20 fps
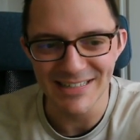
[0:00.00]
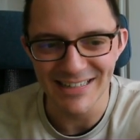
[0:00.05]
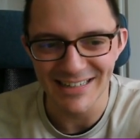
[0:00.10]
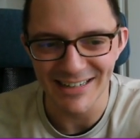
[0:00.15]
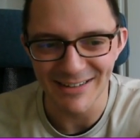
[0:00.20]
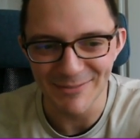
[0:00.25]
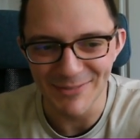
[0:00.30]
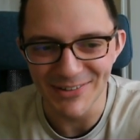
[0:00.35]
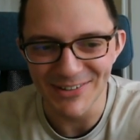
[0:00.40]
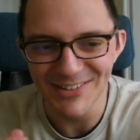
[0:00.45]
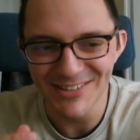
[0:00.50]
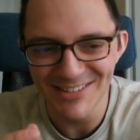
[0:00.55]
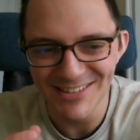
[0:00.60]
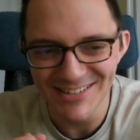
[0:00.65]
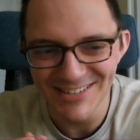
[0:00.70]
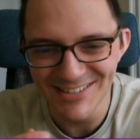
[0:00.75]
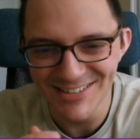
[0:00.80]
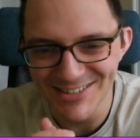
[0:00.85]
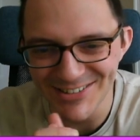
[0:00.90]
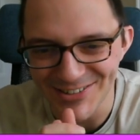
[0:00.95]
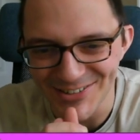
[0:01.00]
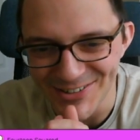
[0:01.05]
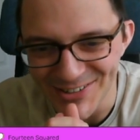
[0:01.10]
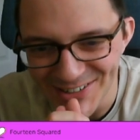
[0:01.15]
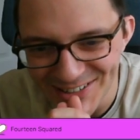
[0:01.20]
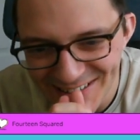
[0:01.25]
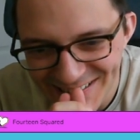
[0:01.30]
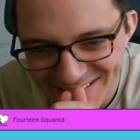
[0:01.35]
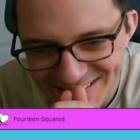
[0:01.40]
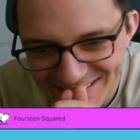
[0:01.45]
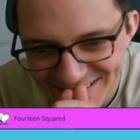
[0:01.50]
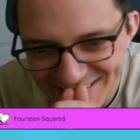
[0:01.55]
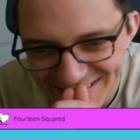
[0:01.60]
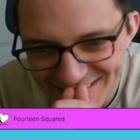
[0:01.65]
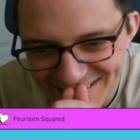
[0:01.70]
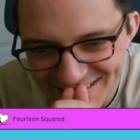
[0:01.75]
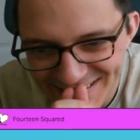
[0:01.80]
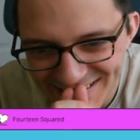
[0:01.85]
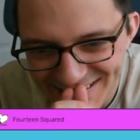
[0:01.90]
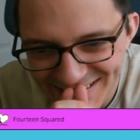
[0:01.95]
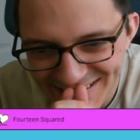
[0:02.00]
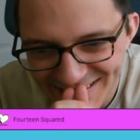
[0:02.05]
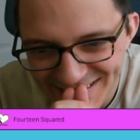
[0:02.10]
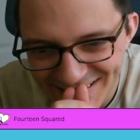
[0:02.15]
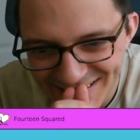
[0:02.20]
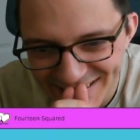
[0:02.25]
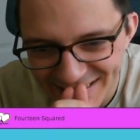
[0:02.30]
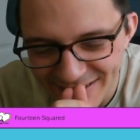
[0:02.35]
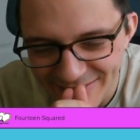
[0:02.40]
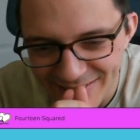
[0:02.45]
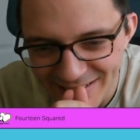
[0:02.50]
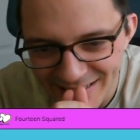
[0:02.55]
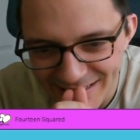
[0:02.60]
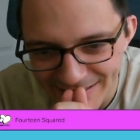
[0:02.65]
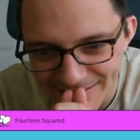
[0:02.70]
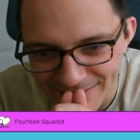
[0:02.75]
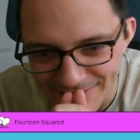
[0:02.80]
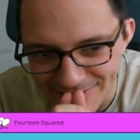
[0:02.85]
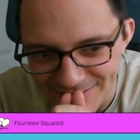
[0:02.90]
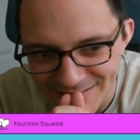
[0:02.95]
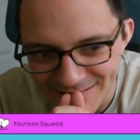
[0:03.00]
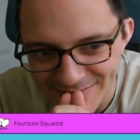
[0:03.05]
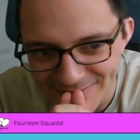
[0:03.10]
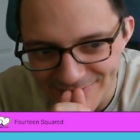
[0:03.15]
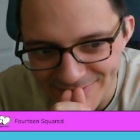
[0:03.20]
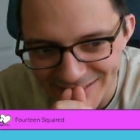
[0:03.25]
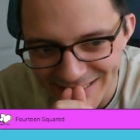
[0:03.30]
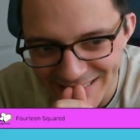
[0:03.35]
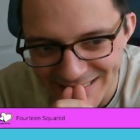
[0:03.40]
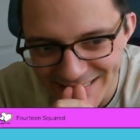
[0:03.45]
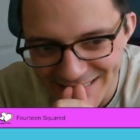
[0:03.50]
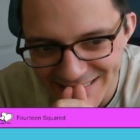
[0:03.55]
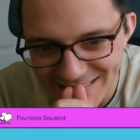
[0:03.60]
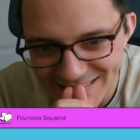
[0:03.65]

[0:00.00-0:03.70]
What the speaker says: And I'm not sure. Are there any others of these?